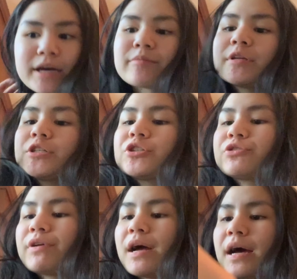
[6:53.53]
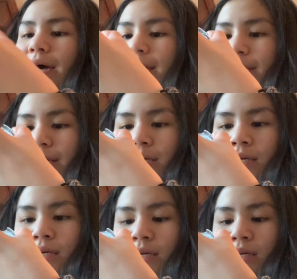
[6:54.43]
Now I'm gonna try
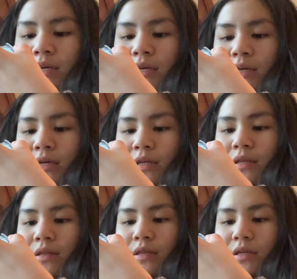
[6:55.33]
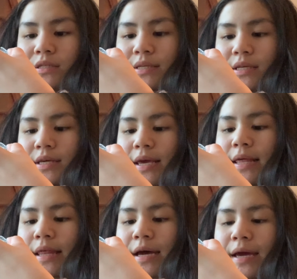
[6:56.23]
this
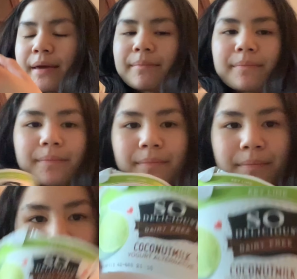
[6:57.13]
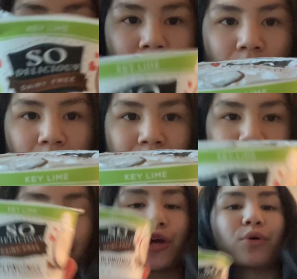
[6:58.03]
key lime
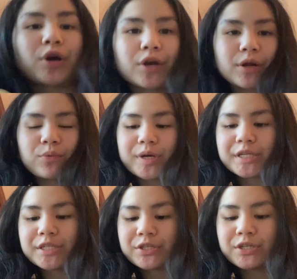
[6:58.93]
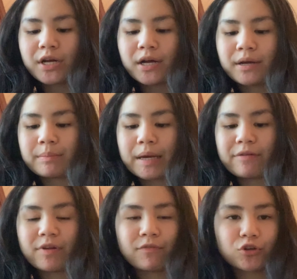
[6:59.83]
yogurt, which um,
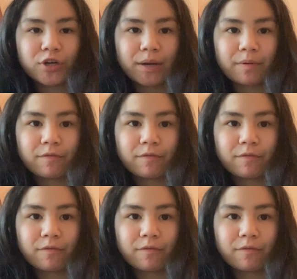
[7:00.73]
I've never tried